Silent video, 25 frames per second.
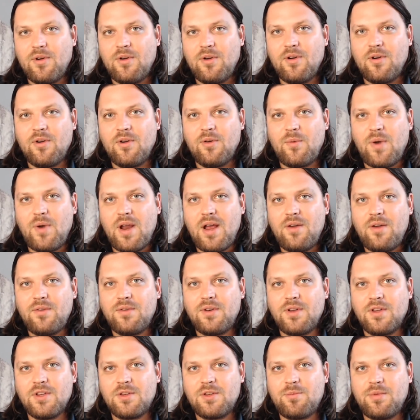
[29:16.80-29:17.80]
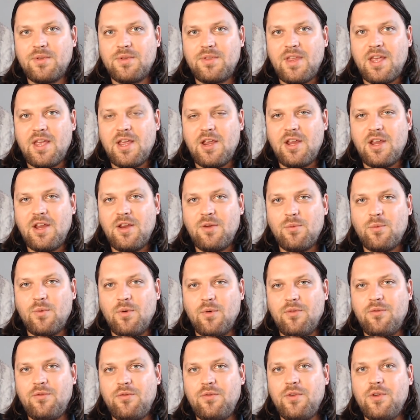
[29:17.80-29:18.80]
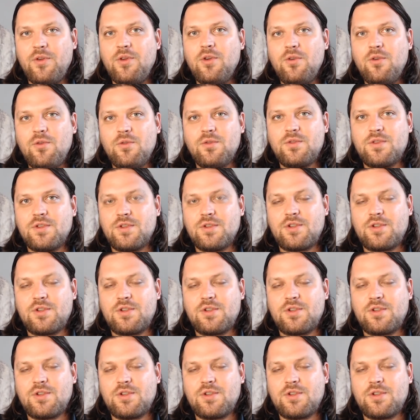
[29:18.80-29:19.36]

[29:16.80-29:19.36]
around us, but they refuse to